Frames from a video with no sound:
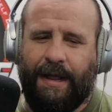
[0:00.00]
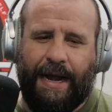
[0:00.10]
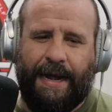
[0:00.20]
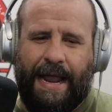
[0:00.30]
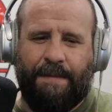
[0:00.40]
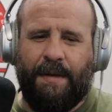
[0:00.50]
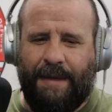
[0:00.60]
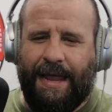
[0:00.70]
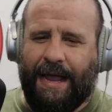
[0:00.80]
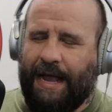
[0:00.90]
And
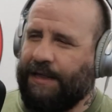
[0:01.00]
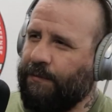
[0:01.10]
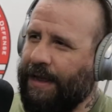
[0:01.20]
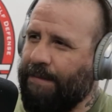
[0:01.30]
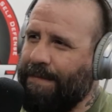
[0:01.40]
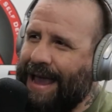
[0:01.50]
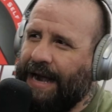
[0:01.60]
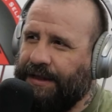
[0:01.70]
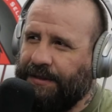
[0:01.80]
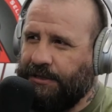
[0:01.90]
MMA guys will get
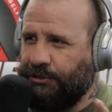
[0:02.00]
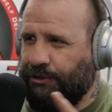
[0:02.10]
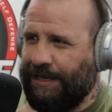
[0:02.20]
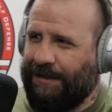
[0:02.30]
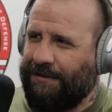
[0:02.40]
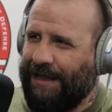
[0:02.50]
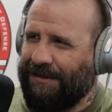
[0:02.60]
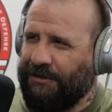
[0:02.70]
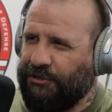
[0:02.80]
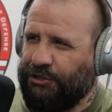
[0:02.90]
mad at the
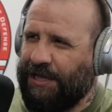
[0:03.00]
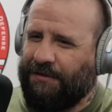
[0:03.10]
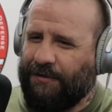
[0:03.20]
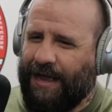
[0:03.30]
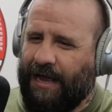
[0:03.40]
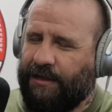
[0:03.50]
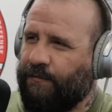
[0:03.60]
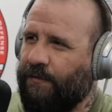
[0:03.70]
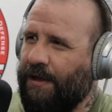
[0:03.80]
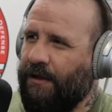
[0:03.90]
jiu-jitsu guys
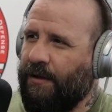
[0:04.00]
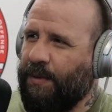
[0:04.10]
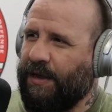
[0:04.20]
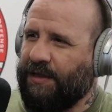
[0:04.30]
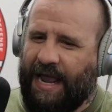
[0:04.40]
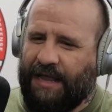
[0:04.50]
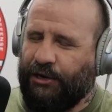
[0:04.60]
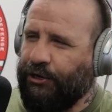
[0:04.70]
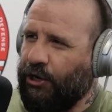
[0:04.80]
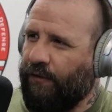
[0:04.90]
because they had
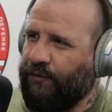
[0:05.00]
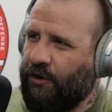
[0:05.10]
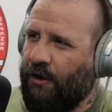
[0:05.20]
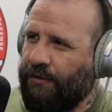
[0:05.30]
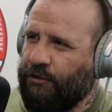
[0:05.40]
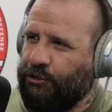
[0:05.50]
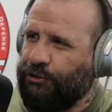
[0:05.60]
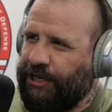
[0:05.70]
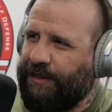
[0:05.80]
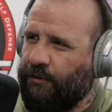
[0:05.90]
the nerve to call their
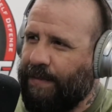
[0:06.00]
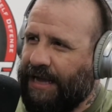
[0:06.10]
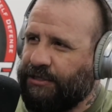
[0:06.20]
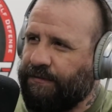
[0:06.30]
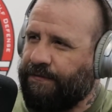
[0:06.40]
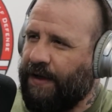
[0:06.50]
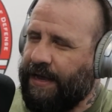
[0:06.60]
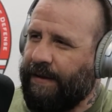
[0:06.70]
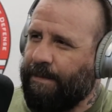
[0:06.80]
jiu-jitsu match a fight.